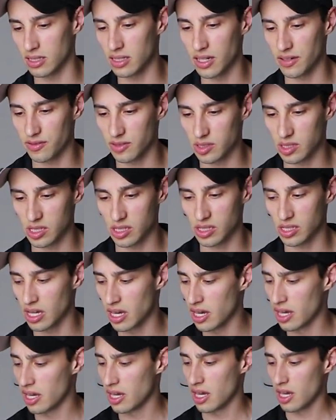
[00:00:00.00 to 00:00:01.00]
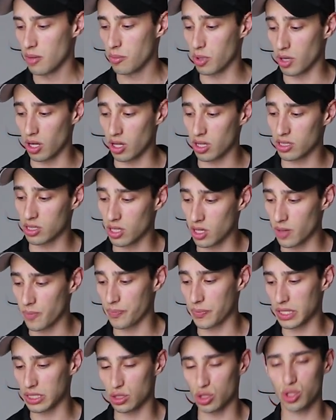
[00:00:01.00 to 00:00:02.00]
differences. But all in
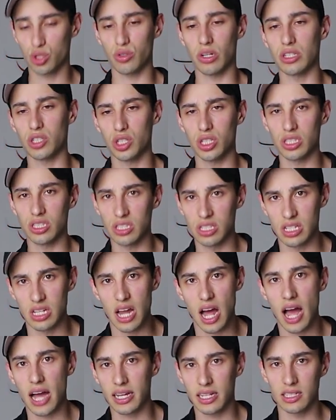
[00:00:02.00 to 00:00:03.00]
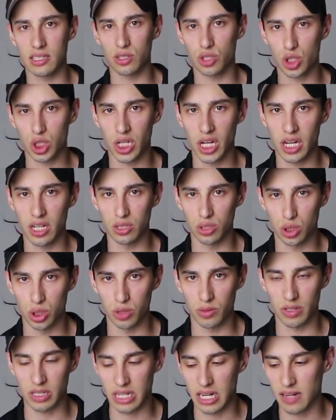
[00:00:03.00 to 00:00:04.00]
all, stretching is not going to change
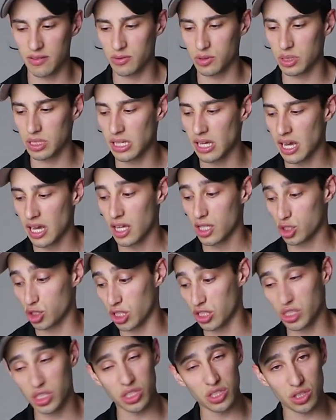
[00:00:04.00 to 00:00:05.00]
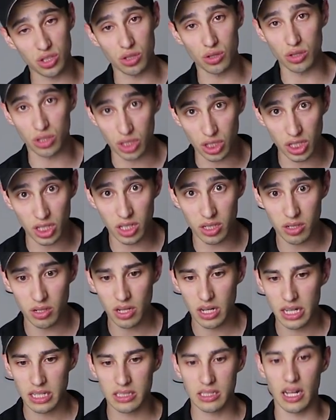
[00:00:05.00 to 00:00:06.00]
your recovery. Stretching is still good.
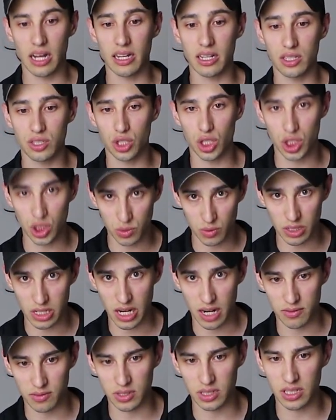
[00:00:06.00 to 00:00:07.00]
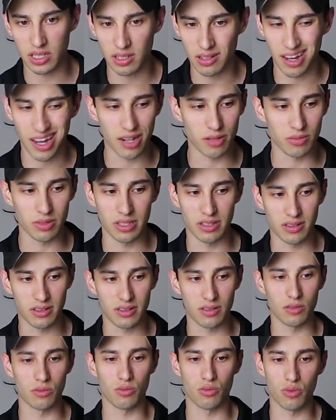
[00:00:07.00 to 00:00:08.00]
It's not going to change your recovery. I don't really
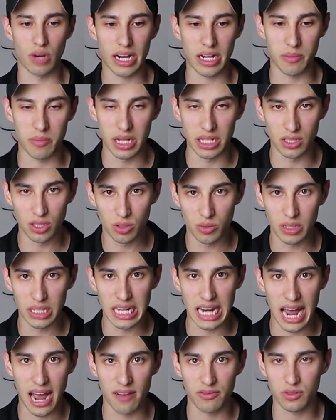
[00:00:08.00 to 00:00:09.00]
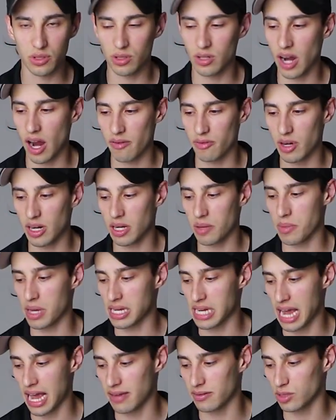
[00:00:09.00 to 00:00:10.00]
recommend doing it after. I
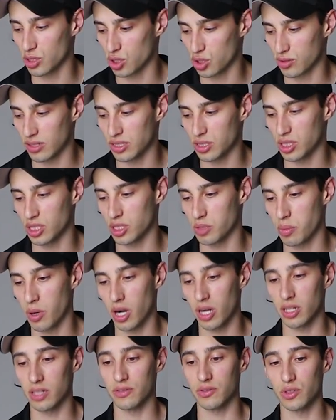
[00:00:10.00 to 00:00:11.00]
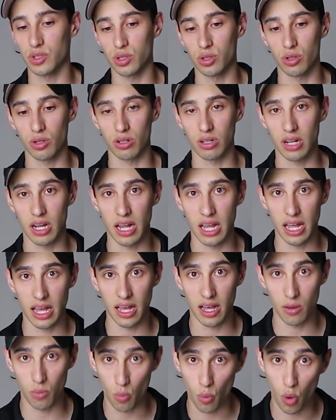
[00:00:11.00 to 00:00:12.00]
recommend having stretching as part of your
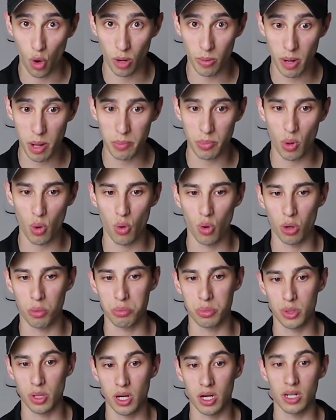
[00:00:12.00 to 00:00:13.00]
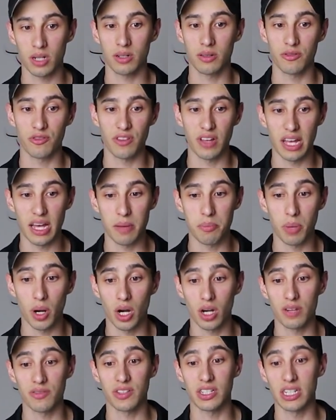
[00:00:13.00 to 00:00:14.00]
warm-up or part of
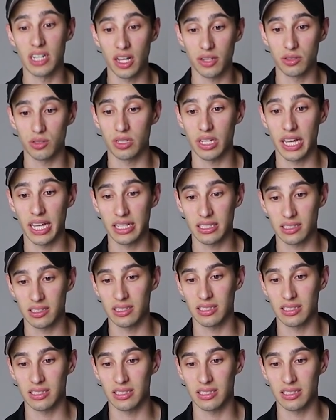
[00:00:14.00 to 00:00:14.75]
another day as an